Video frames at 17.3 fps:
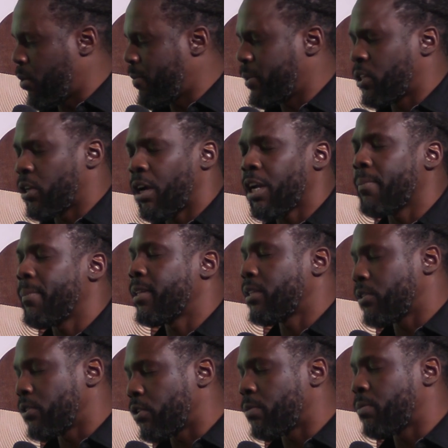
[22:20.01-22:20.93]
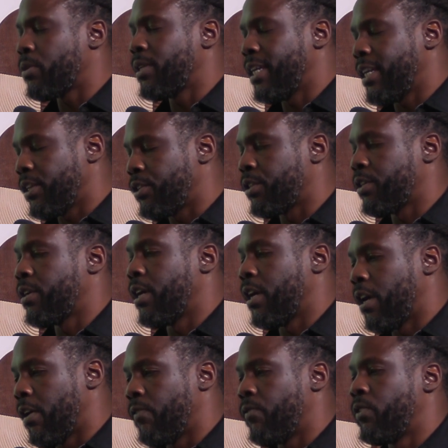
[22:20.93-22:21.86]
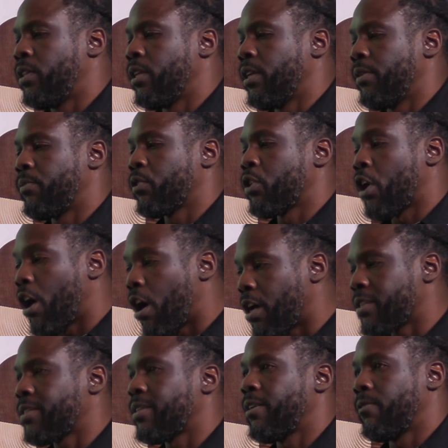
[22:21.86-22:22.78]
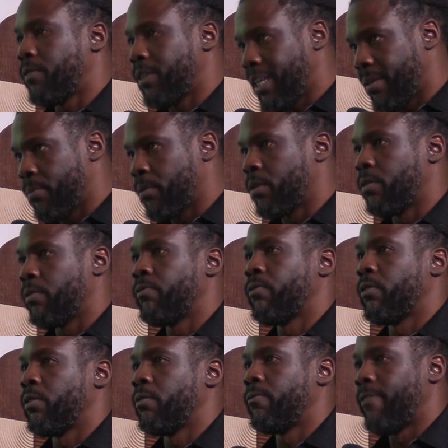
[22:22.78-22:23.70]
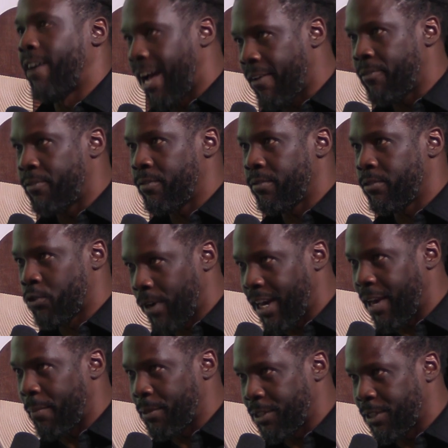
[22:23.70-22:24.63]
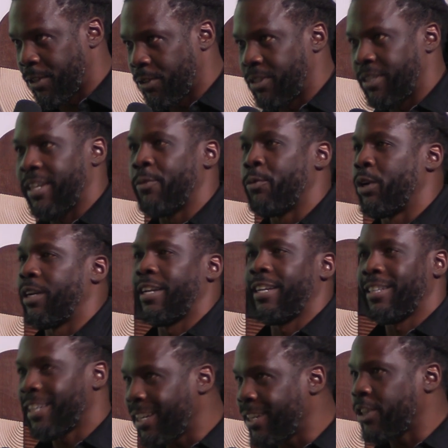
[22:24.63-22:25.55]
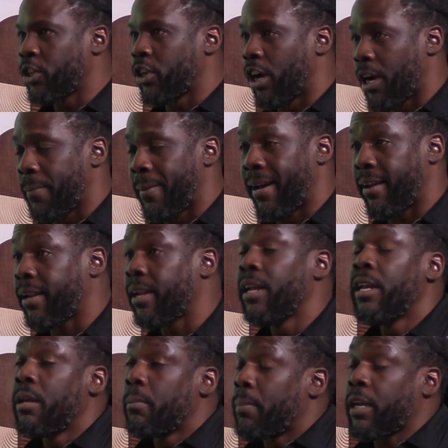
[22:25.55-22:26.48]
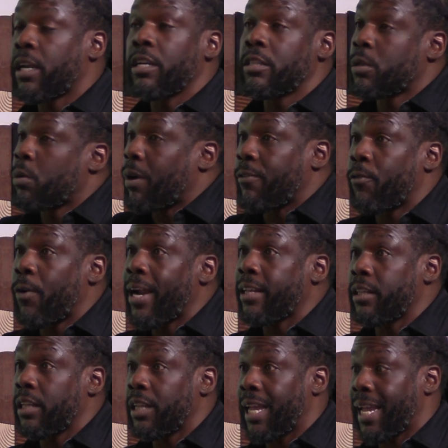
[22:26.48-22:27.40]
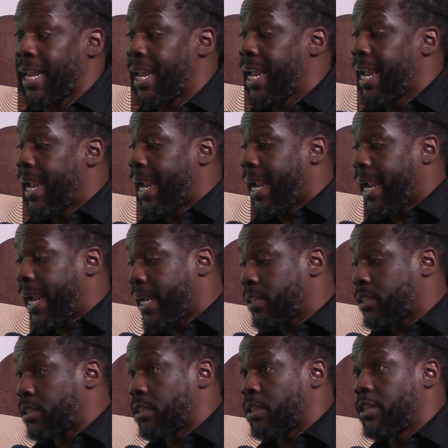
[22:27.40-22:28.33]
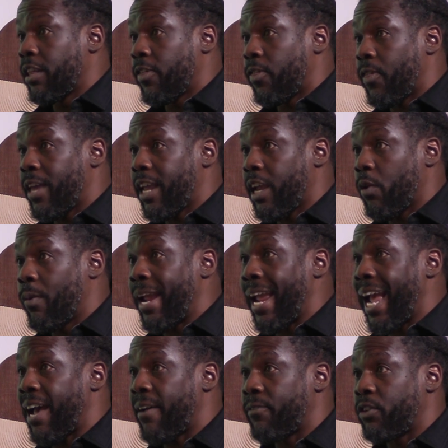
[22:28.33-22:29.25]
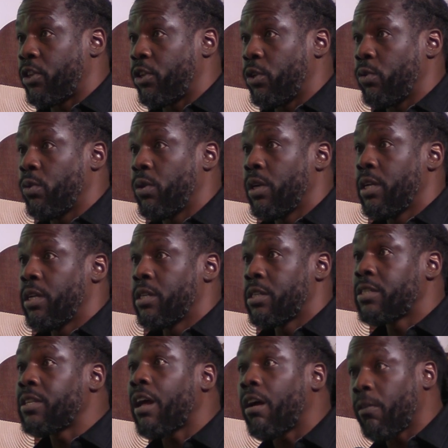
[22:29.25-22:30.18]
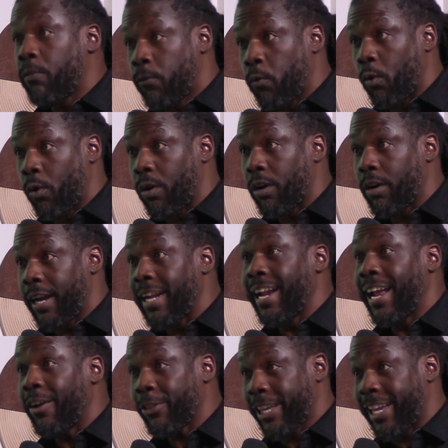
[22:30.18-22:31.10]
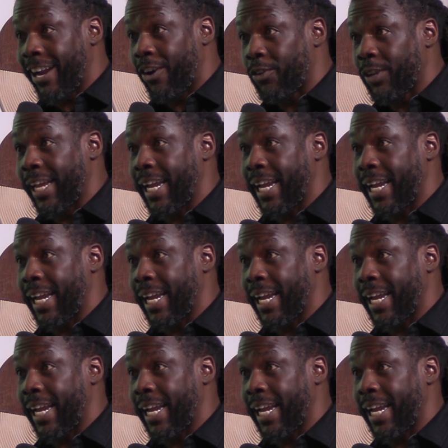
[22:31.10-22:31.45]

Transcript: We've been talking about the durable nature of the cost of labor for 5 straight episodes. We're going to continue to talk about it because, quite frankly, it's the thing we have to solve for in healthcare.